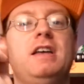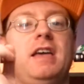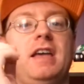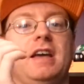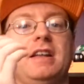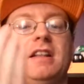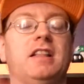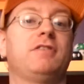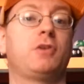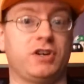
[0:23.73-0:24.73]
and I
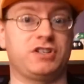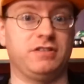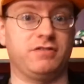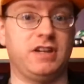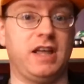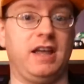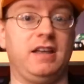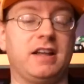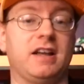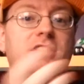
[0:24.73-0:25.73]
left the question of the day,
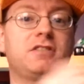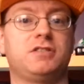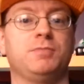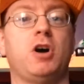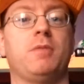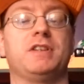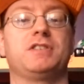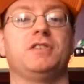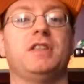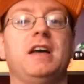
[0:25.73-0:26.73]
and I got some
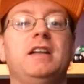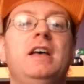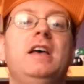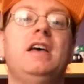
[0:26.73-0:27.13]
comments on that.